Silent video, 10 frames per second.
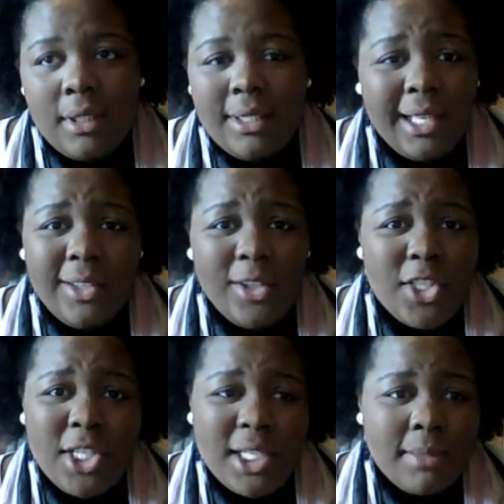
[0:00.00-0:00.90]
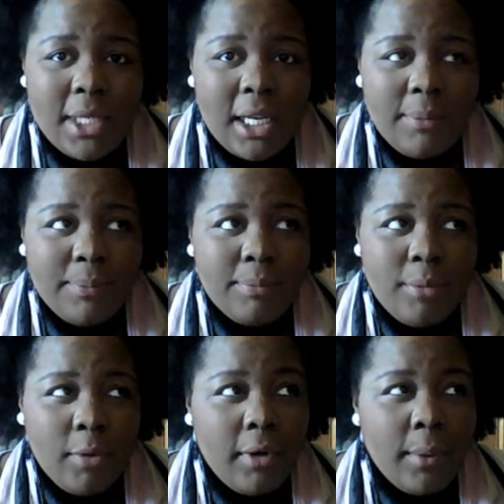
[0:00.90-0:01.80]
Like last year sometime,
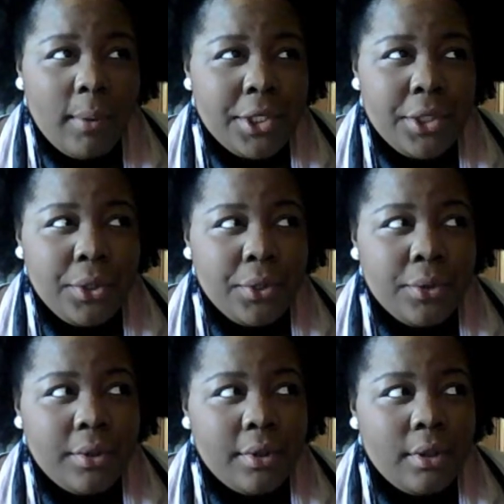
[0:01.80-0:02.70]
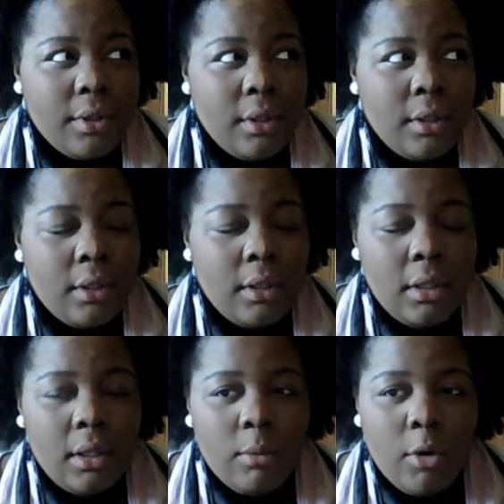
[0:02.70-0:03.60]
before I went to New York.
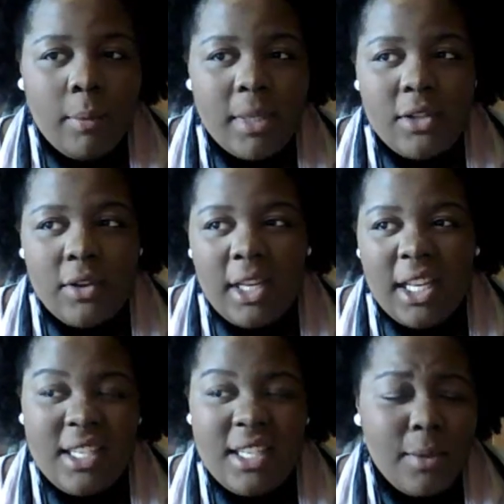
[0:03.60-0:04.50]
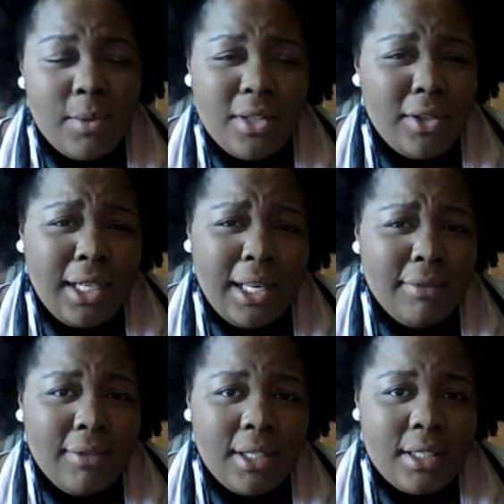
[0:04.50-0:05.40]
Broke my screen, and I said I wasn't gonna get it
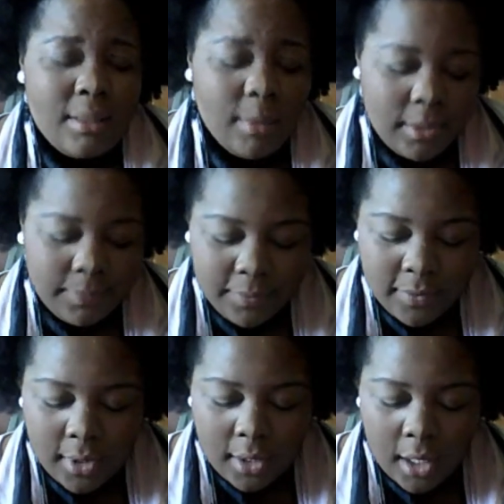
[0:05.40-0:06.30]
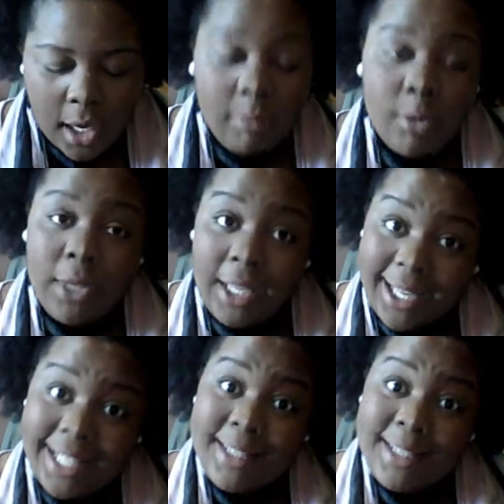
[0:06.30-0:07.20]
fixed, but I broke it
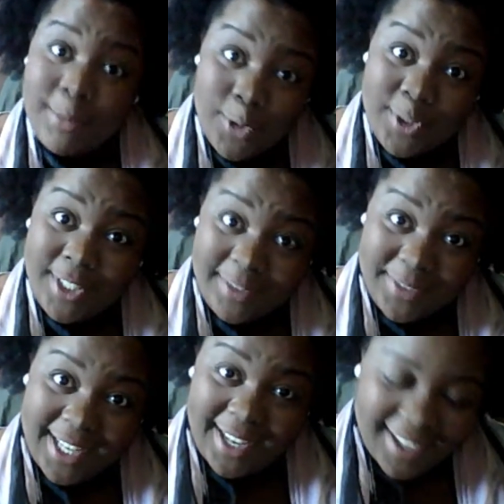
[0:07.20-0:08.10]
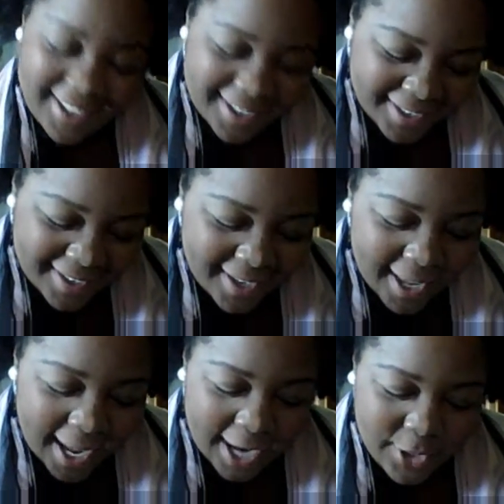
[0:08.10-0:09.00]
again some more the other day.
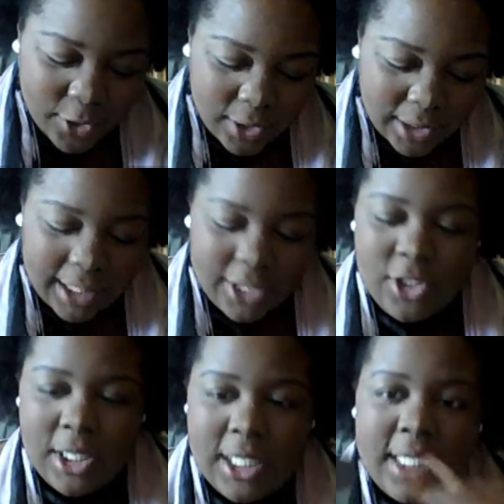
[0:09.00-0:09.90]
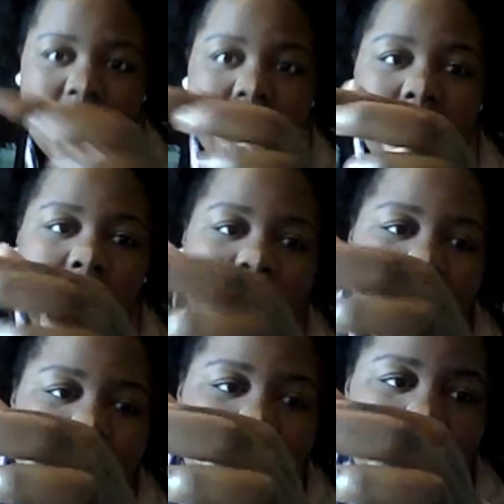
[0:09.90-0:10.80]
And you could like literally see the
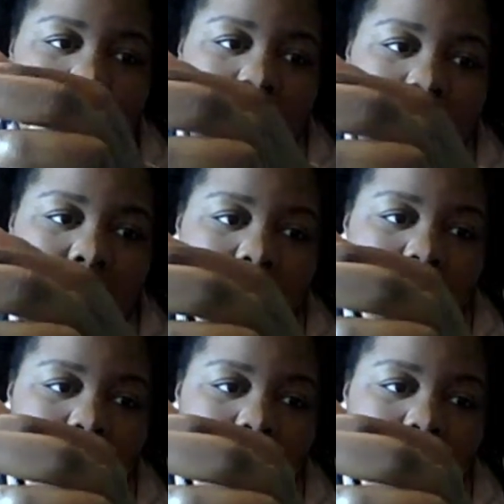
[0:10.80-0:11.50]
lights here.